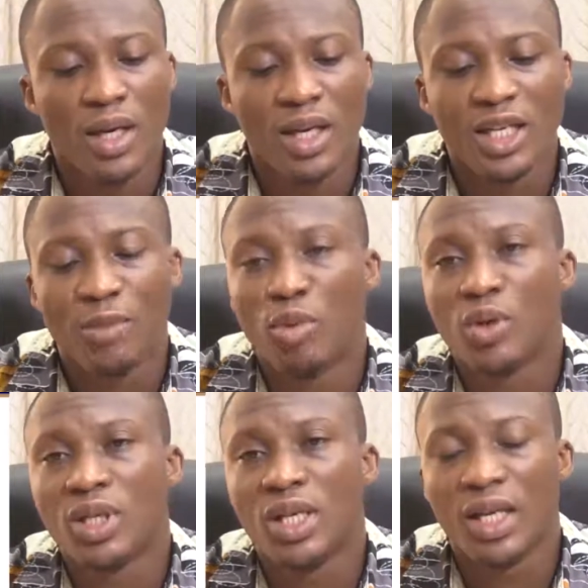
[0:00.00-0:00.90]
is
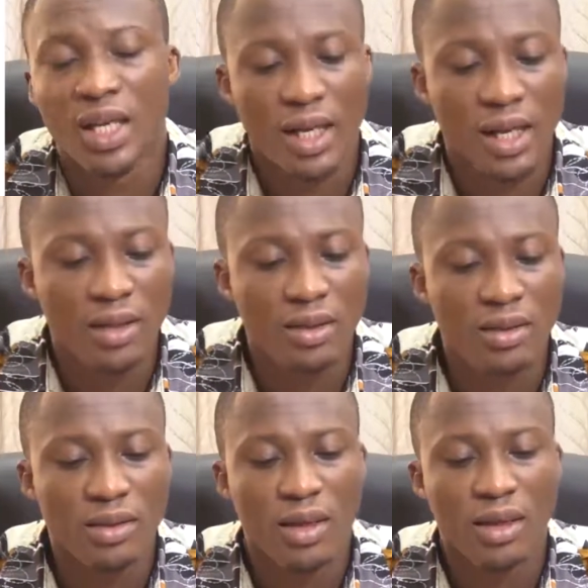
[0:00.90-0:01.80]
brought in again,
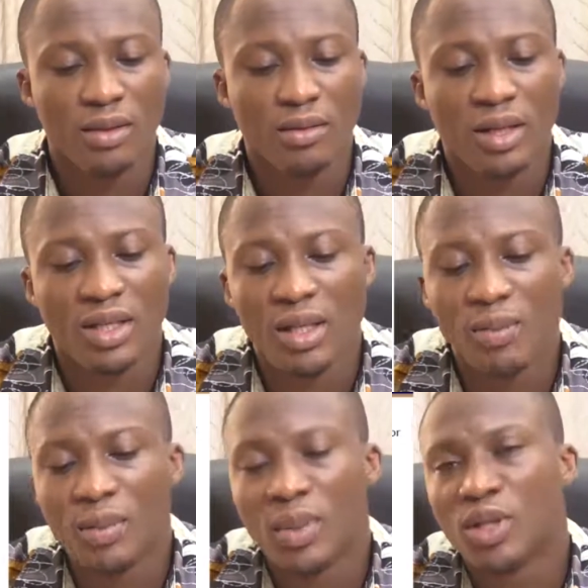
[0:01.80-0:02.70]
and the
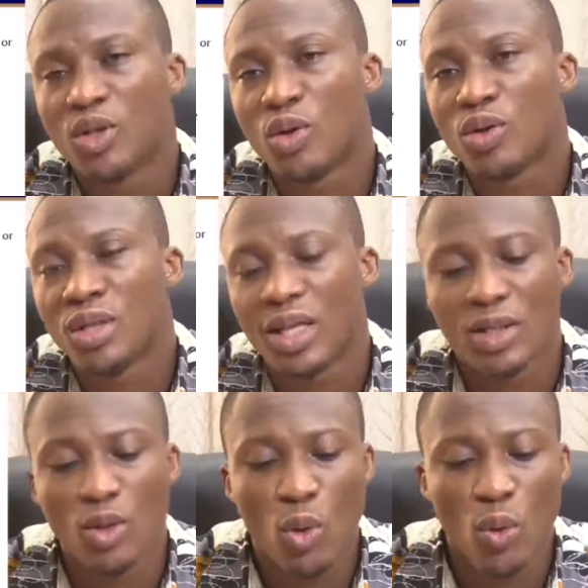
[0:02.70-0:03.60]
team ensures
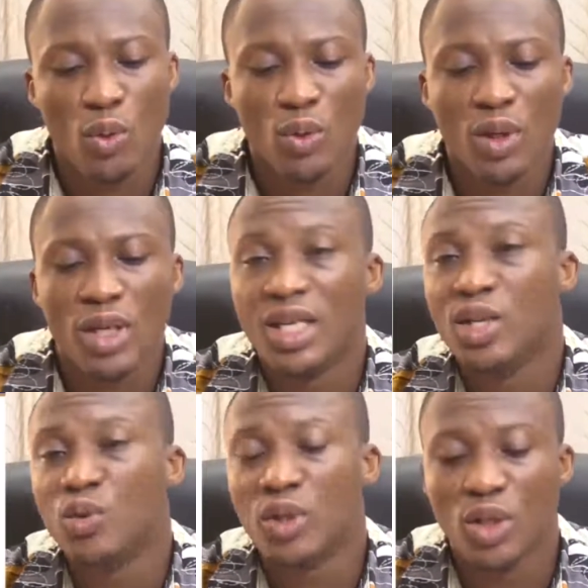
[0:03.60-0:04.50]
that no
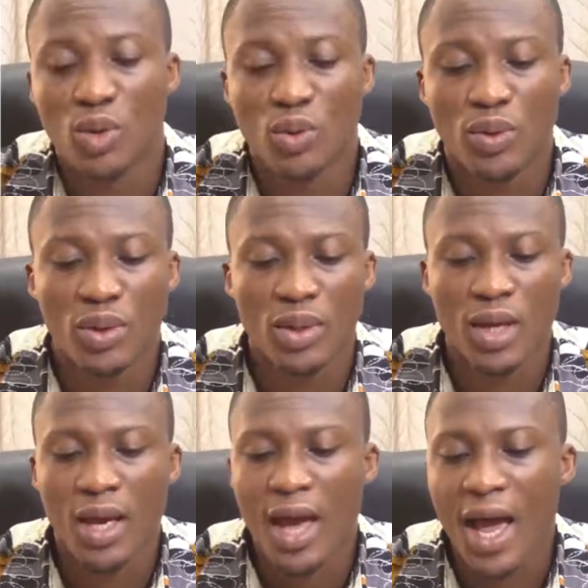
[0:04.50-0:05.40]
new issues
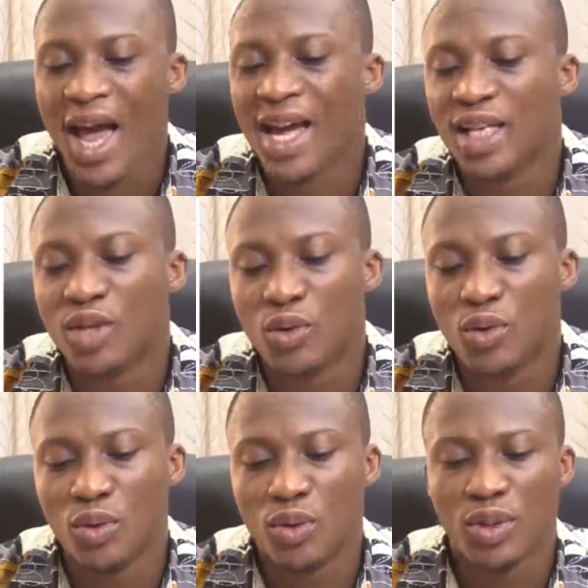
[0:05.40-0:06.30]
are
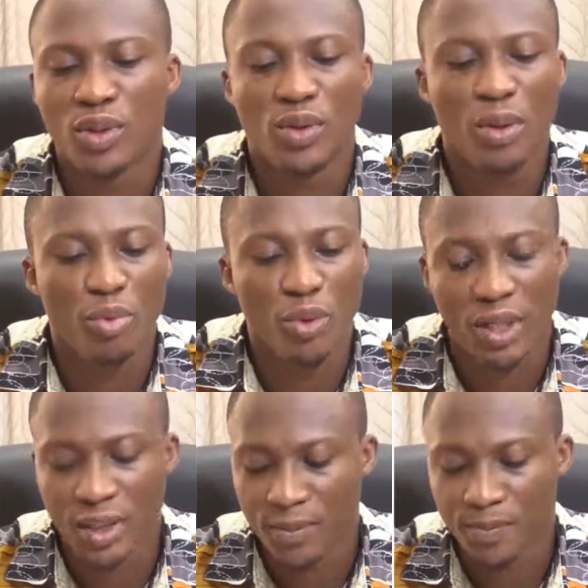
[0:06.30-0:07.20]
introduced into the
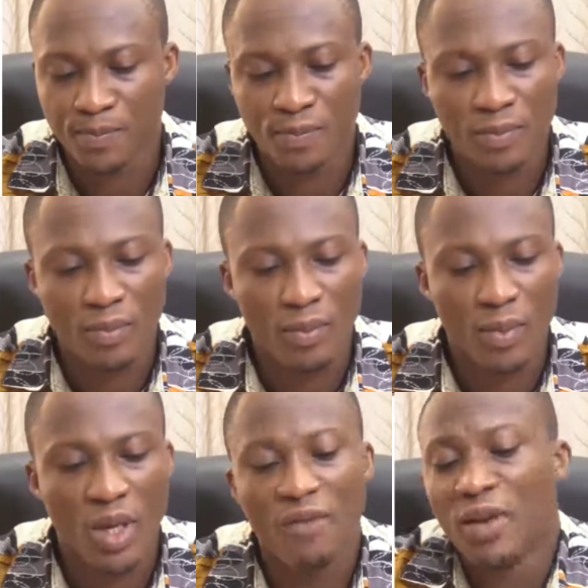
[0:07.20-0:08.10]
product.
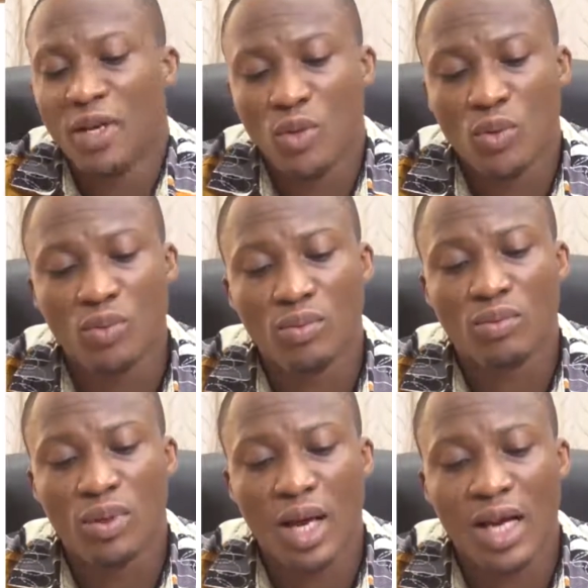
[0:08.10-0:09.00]
If a new
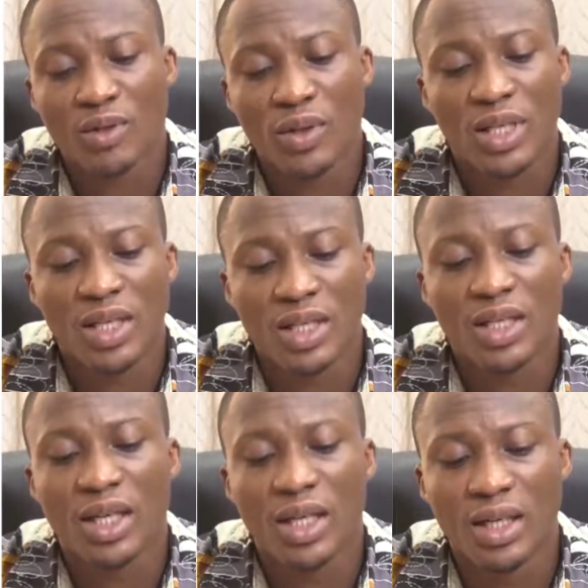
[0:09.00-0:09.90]
iteration is
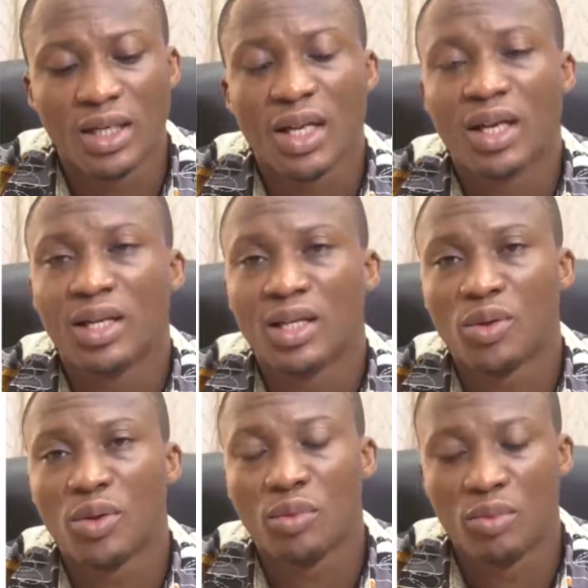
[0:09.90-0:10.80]
needed, this
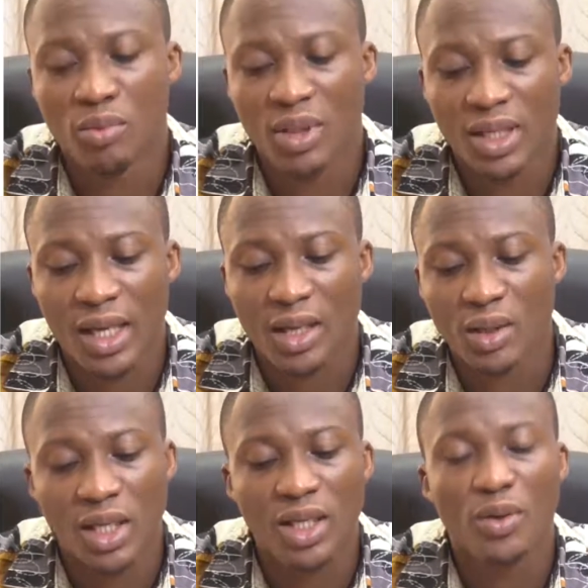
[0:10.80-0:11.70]

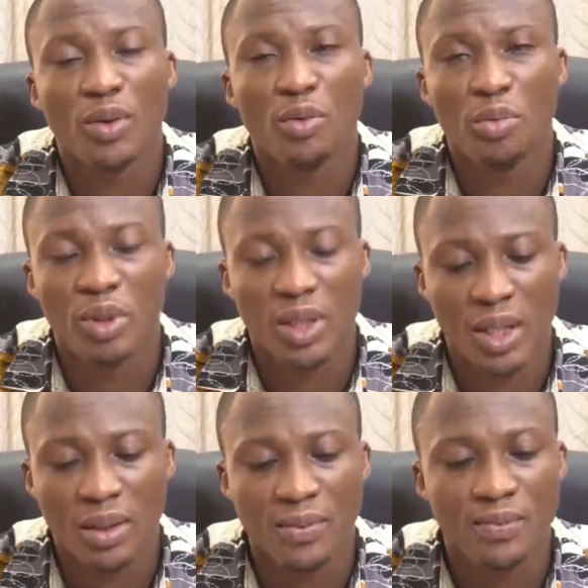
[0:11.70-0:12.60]
cycle is
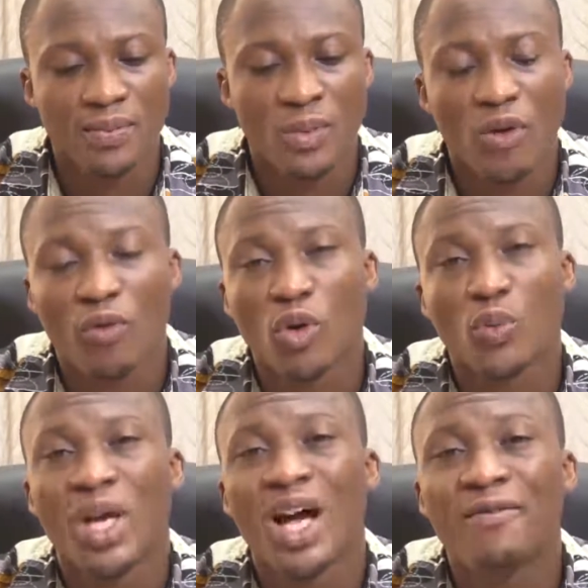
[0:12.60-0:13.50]
repeated. Of course,
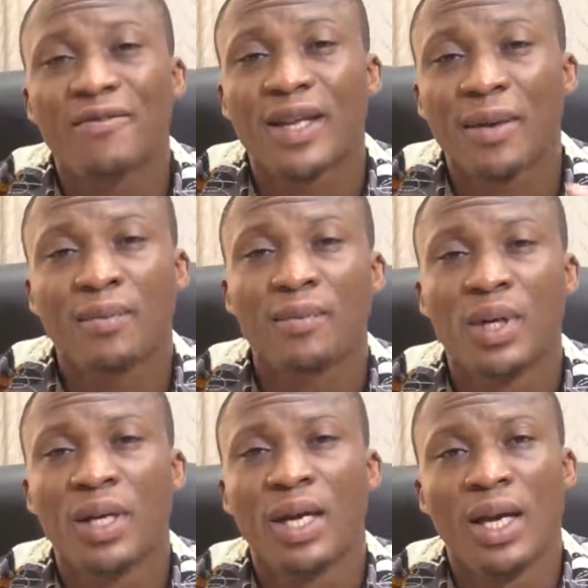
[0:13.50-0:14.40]
we have some
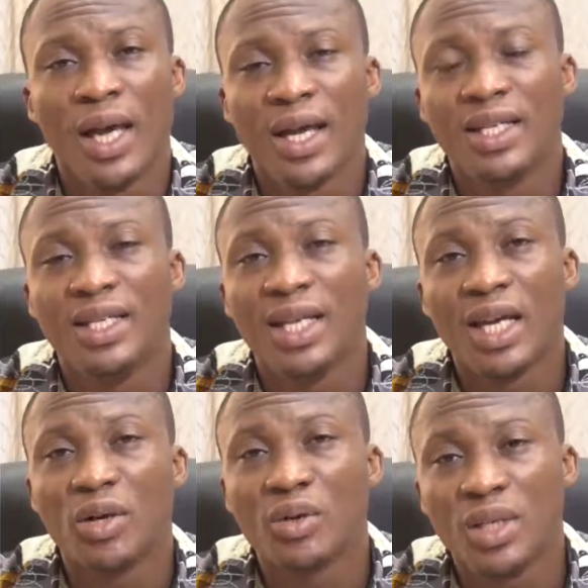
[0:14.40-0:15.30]

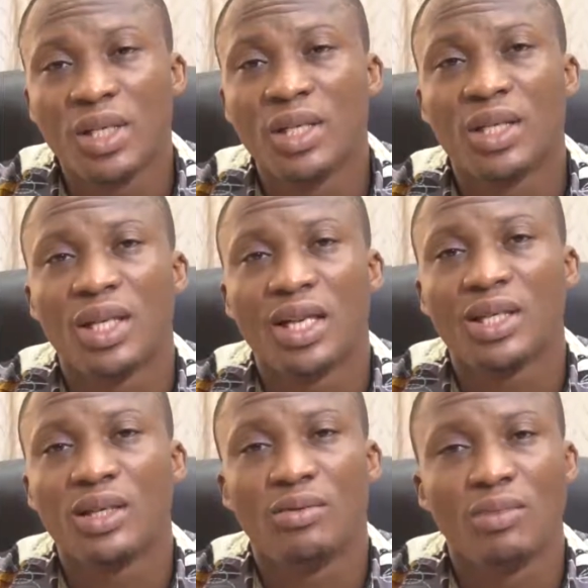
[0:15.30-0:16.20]
SDLCs
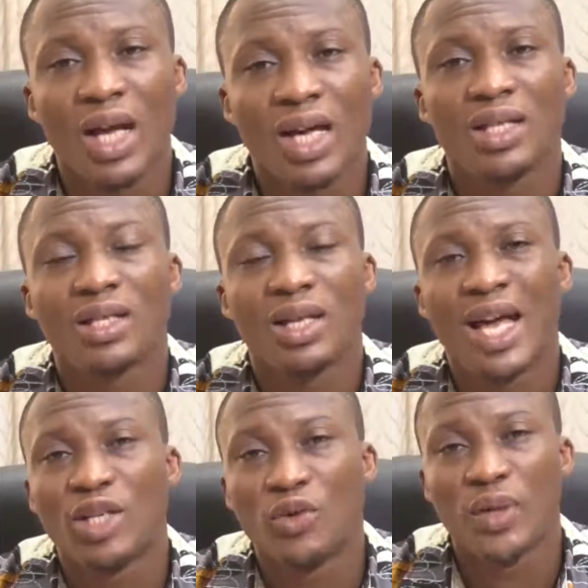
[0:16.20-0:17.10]
that does
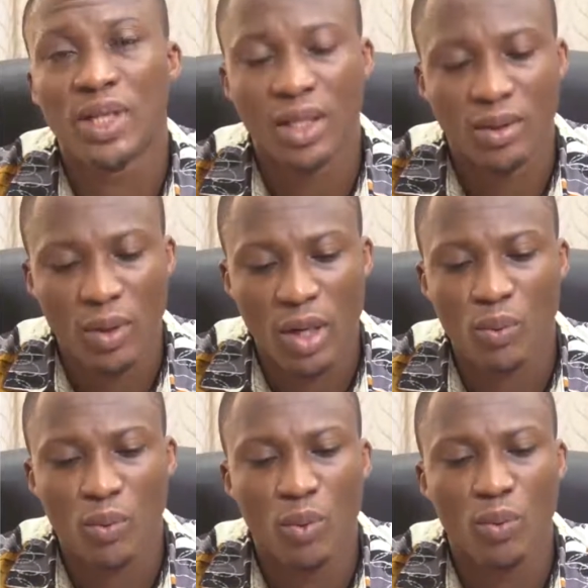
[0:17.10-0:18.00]
iteration,
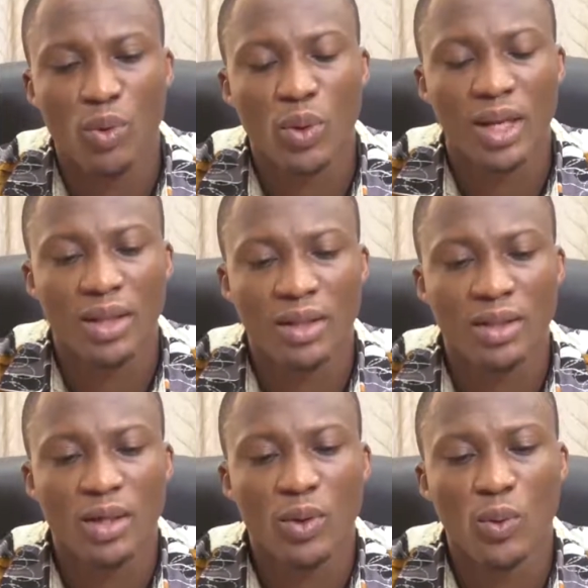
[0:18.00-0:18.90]
and we'll
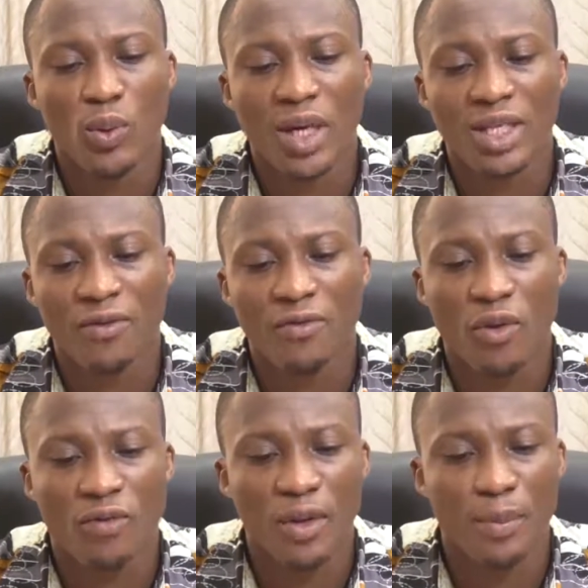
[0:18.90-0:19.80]
look at a
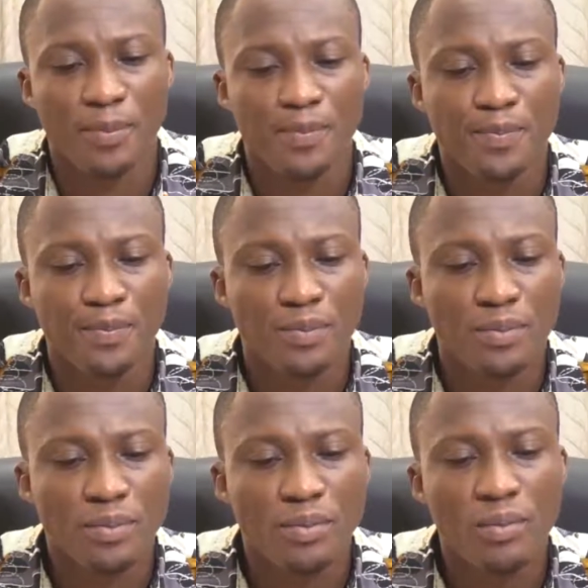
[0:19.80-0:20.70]
few of them.
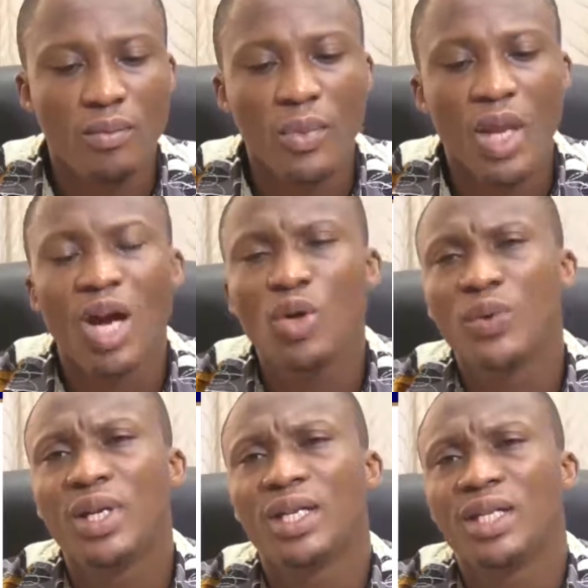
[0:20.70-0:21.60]
How do
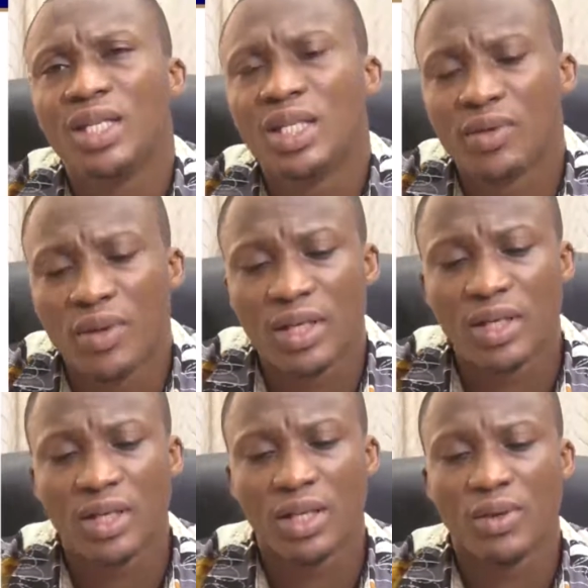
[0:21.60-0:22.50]
we then
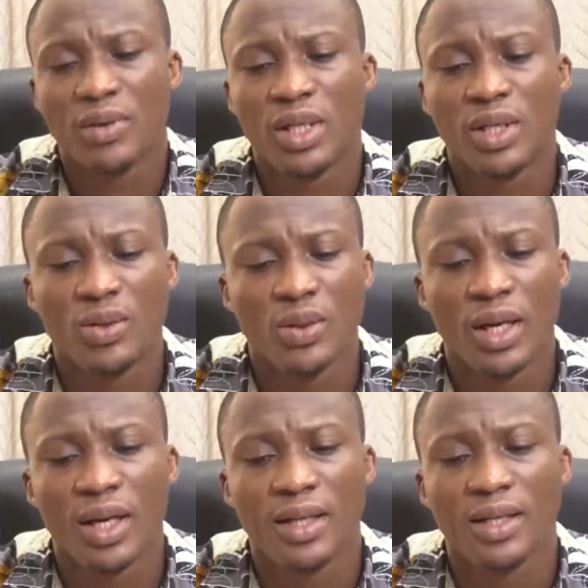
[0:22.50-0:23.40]
integrate security into
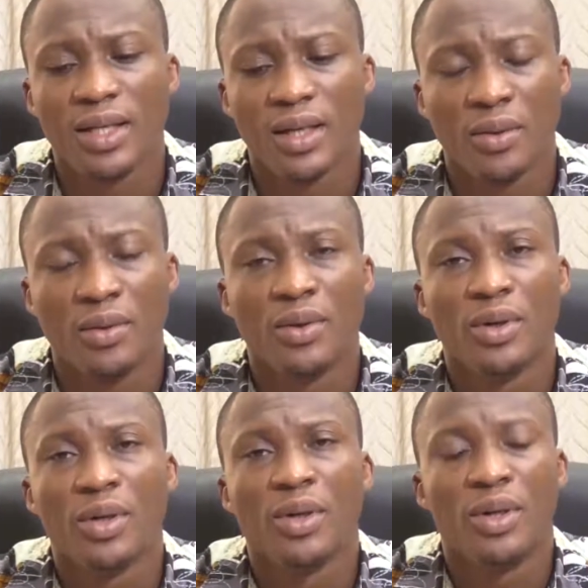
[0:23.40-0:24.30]
the
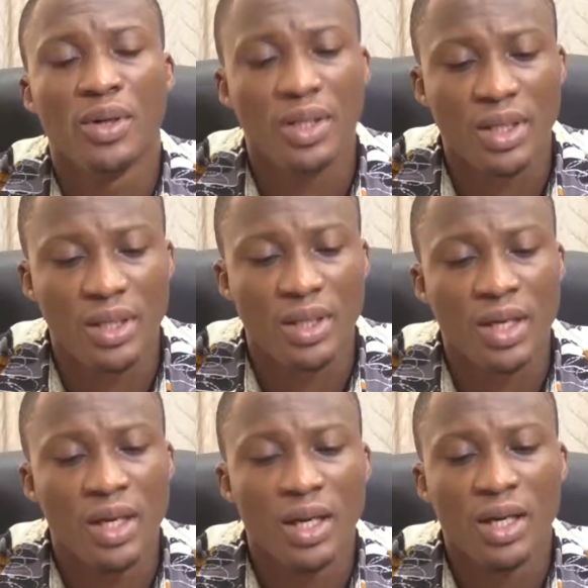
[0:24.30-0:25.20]
SDLC?
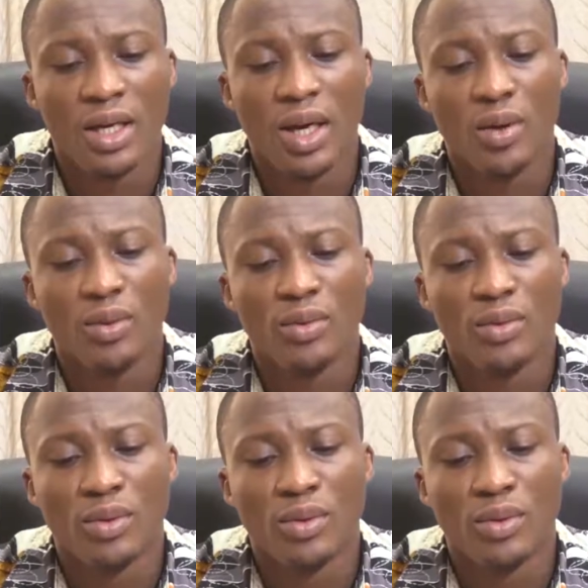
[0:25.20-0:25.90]
Now,